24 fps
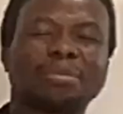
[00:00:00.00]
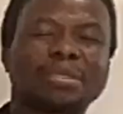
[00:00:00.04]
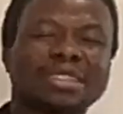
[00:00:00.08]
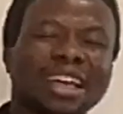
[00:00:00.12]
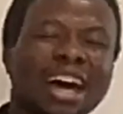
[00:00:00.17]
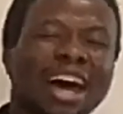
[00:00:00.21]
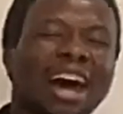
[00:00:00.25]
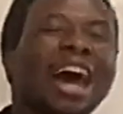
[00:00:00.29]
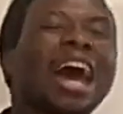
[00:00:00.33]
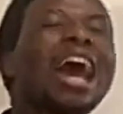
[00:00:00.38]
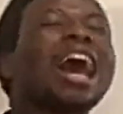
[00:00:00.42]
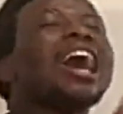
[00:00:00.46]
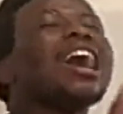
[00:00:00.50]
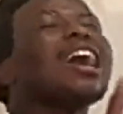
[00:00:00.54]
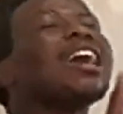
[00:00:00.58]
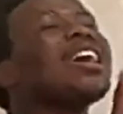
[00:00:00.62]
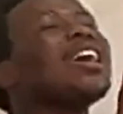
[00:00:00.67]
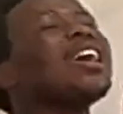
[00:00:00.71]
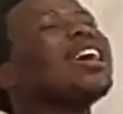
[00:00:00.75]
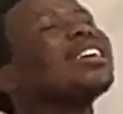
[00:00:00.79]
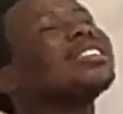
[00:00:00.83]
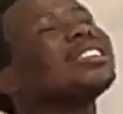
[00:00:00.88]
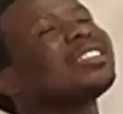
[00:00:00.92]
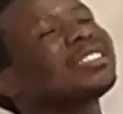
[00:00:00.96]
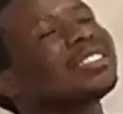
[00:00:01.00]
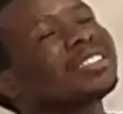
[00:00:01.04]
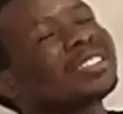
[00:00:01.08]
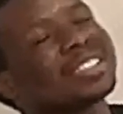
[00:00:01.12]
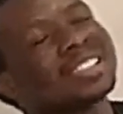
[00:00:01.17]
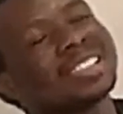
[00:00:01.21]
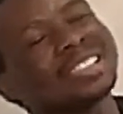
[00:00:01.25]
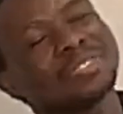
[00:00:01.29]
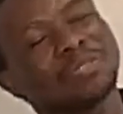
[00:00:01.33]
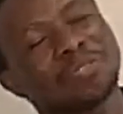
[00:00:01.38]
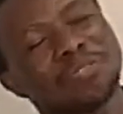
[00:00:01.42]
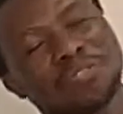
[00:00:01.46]
chapter
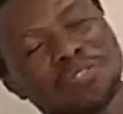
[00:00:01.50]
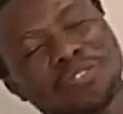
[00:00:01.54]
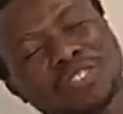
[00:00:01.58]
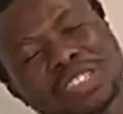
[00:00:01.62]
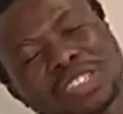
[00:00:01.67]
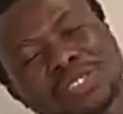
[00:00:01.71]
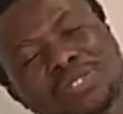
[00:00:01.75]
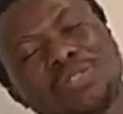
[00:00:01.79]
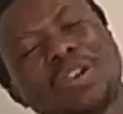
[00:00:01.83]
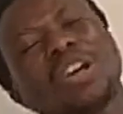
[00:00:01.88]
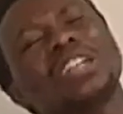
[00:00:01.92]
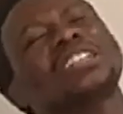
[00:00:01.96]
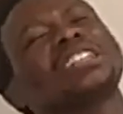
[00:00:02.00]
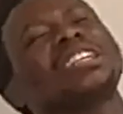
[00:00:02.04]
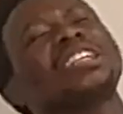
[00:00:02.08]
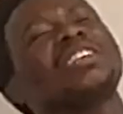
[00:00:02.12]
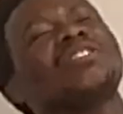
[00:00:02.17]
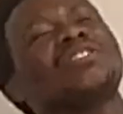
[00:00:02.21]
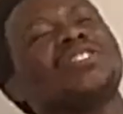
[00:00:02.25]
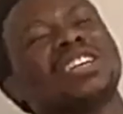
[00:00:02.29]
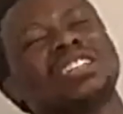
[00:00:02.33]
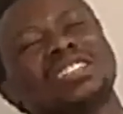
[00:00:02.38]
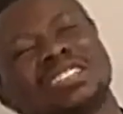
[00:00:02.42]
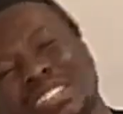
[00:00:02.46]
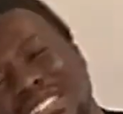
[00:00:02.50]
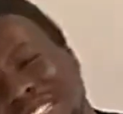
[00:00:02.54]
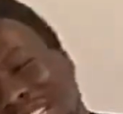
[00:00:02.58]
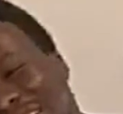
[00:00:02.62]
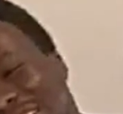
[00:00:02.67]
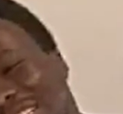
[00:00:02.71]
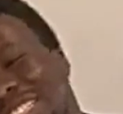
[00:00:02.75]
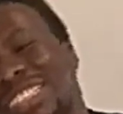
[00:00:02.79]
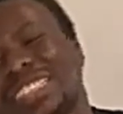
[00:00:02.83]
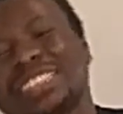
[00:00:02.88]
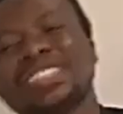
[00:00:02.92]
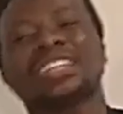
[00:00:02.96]
14 verse
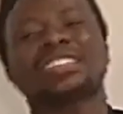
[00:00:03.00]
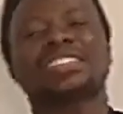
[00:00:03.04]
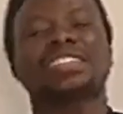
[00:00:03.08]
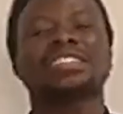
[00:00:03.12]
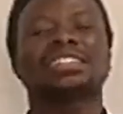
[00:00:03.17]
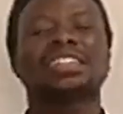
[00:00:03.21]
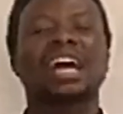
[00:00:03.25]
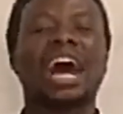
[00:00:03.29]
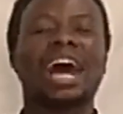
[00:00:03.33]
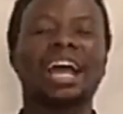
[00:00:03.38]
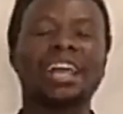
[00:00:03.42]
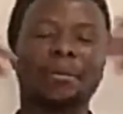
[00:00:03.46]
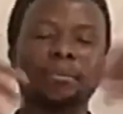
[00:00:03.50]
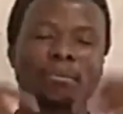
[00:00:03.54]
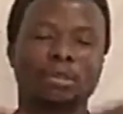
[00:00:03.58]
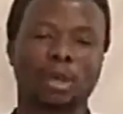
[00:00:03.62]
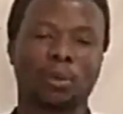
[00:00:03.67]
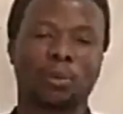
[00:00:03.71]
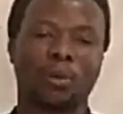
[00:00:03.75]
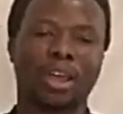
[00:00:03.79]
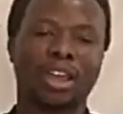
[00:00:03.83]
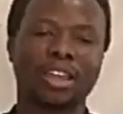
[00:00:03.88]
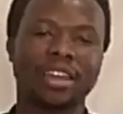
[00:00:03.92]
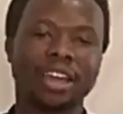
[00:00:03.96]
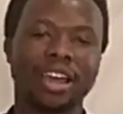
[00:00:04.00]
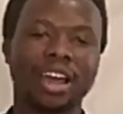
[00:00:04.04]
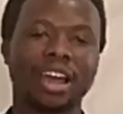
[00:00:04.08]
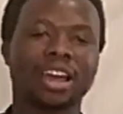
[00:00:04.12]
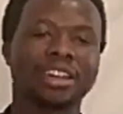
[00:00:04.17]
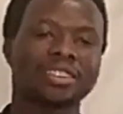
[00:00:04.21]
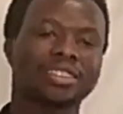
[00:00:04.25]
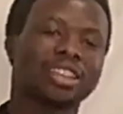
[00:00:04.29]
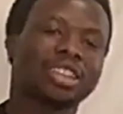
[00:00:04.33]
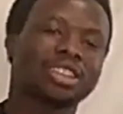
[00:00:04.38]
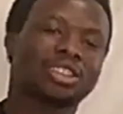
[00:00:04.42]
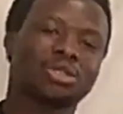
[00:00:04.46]
6, Jesus says, I am the way,
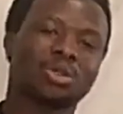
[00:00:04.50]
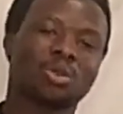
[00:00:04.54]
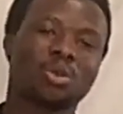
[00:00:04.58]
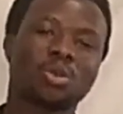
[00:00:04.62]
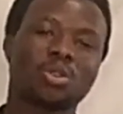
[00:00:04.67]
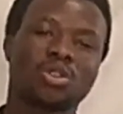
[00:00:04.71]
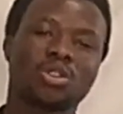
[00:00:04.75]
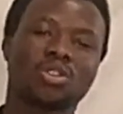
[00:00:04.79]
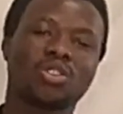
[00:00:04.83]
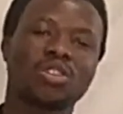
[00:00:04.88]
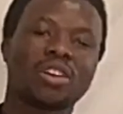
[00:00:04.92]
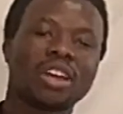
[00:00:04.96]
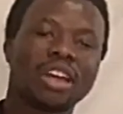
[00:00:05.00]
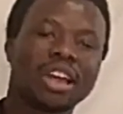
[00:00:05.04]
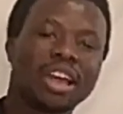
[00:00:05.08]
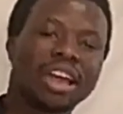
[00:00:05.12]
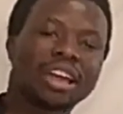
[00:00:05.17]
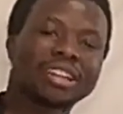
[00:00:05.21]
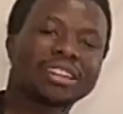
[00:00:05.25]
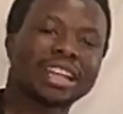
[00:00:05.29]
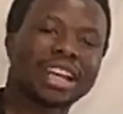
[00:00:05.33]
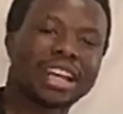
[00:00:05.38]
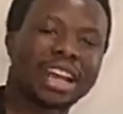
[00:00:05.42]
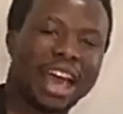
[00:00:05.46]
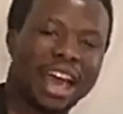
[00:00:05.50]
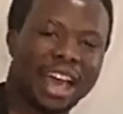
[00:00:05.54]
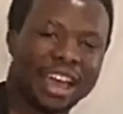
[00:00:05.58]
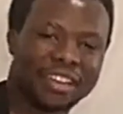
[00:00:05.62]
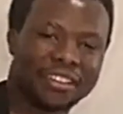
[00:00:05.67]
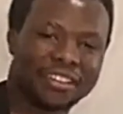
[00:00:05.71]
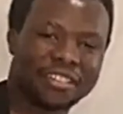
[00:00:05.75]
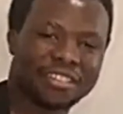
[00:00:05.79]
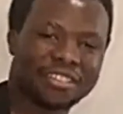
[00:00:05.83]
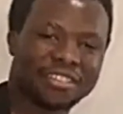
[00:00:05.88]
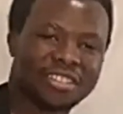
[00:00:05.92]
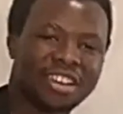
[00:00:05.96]
the truth, and the
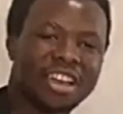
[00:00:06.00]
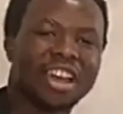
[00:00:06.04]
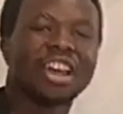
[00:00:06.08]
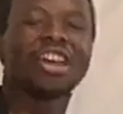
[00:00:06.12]
life.